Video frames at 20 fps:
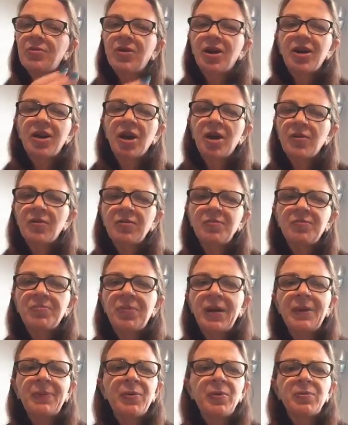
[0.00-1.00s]
I know
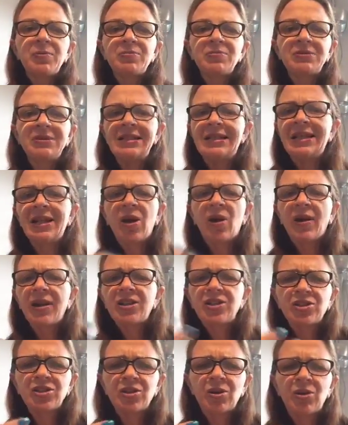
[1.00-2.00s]
people didn't like
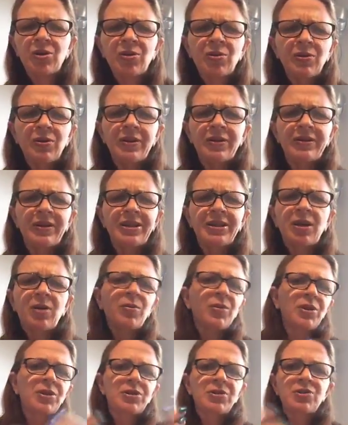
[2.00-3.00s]
school and they don't
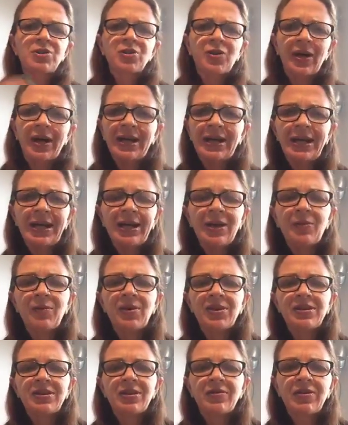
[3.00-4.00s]
want to do training, and
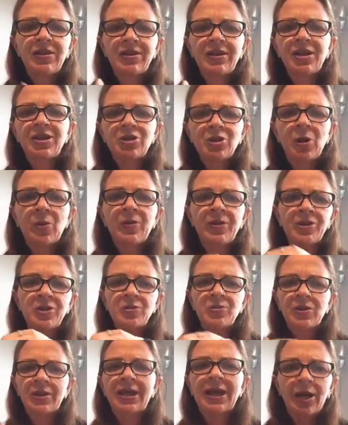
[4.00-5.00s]
once they're in their job, they
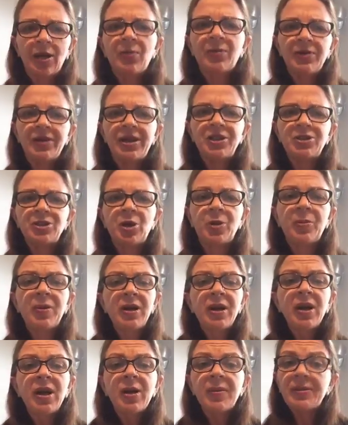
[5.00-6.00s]
just want to get on with their job.
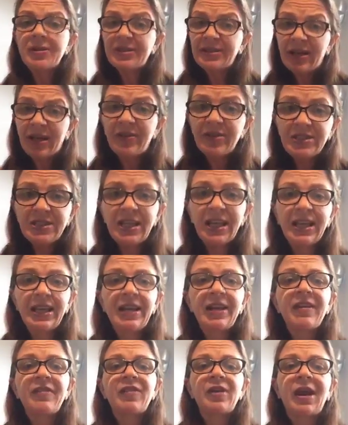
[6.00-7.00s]
But seriously,
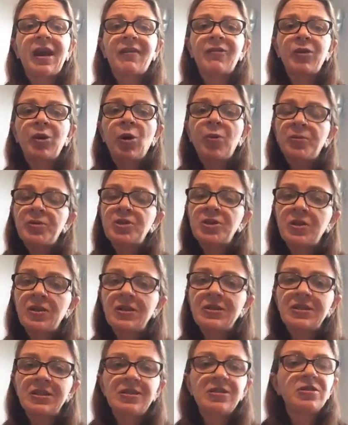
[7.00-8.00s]
if you have the
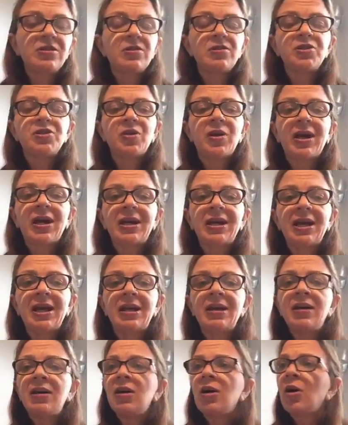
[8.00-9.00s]
opportunity to do
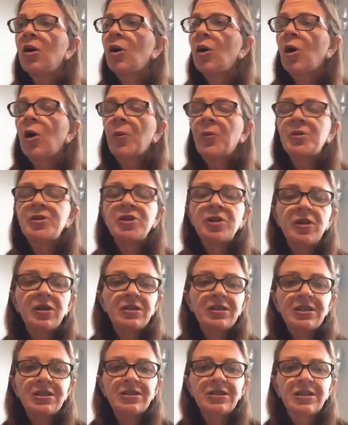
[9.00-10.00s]
training,
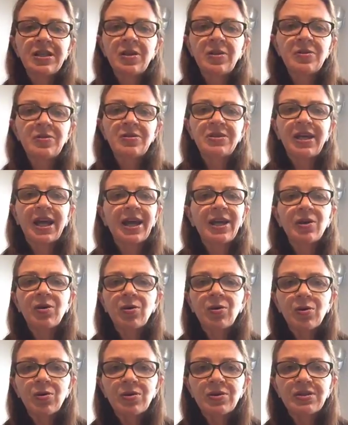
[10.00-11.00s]
opportunity to do day
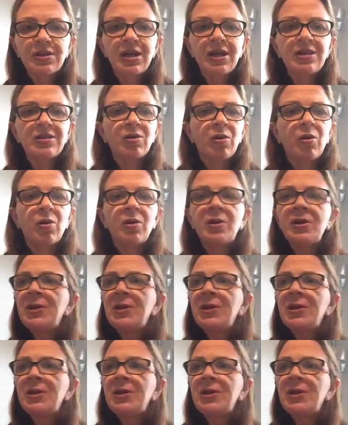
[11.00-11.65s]
courses, or